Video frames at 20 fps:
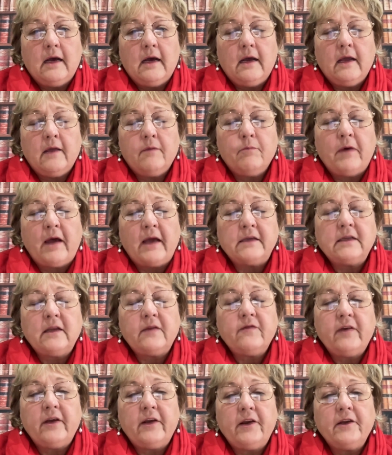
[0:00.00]
it makes it
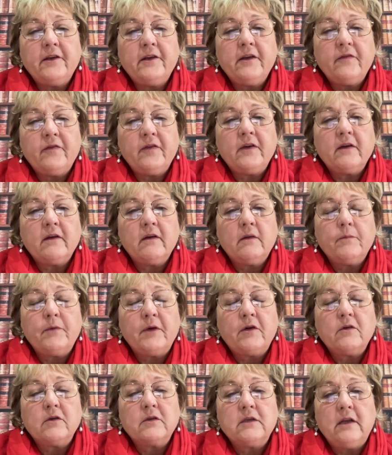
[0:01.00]
very difficult,
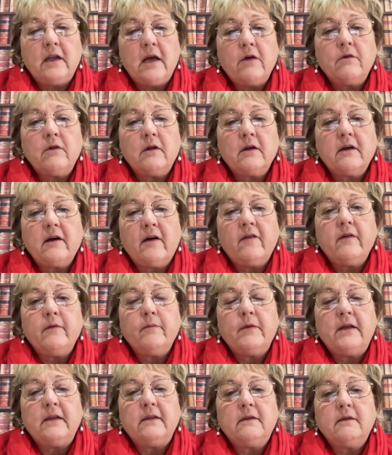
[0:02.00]
because local
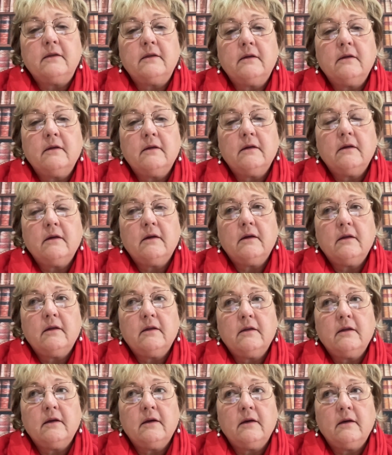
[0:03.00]
government,
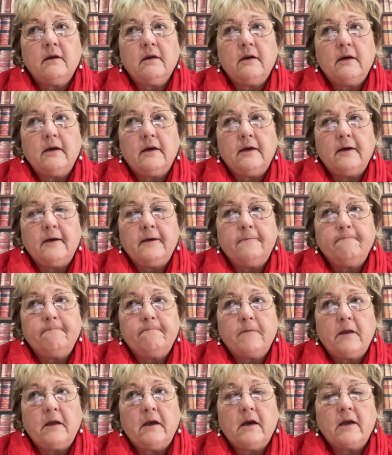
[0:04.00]
the
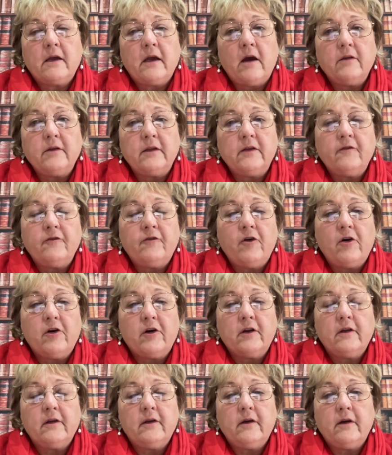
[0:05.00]
accounting
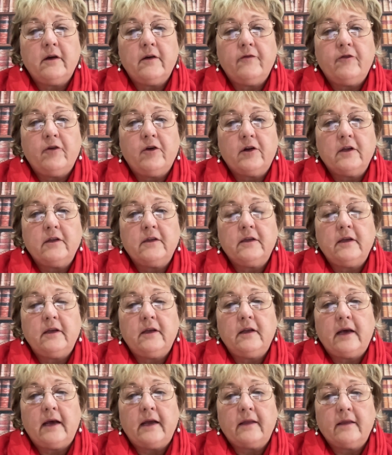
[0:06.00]
for authority
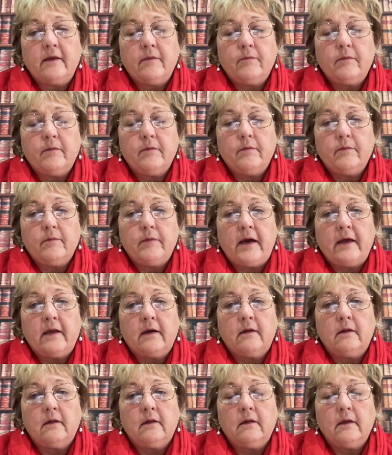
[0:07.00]
like the
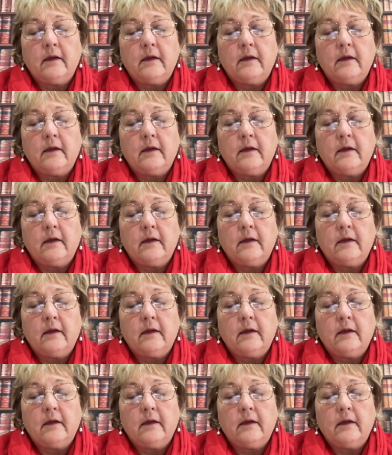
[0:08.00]
mayoral